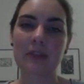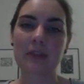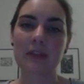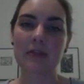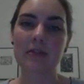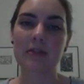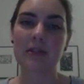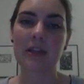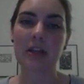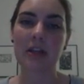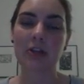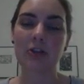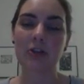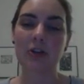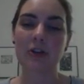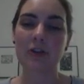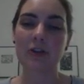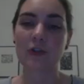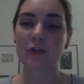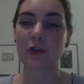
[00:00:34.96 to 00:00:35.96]
seen
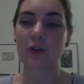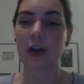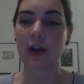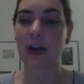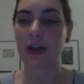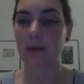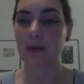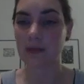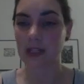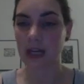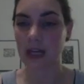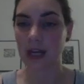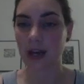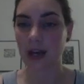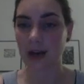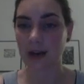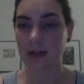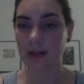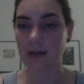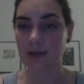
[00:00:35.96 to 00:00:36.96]
her described
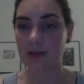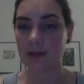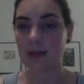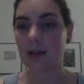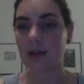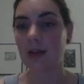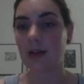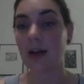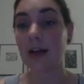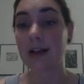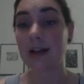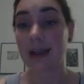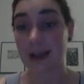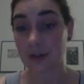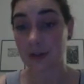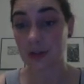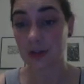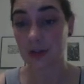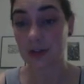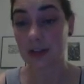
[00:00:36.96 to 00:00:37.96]
as a
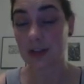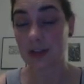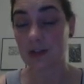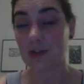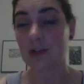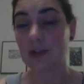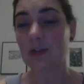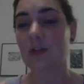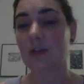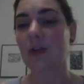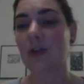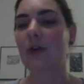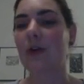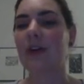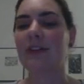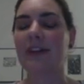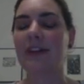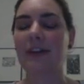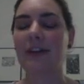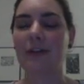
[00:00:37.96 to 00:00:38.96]
naturalist. So
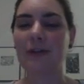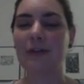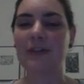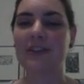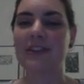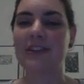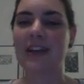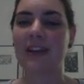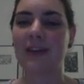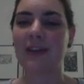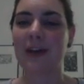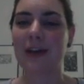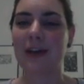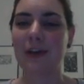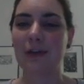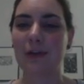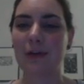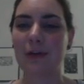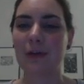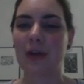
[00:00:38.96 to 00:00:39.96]
I'll let you decide that on
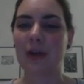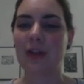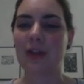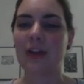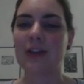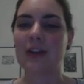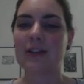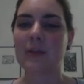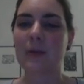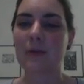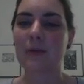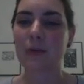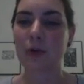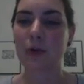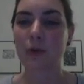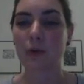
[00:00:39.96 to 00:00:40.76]
your own. I think some of her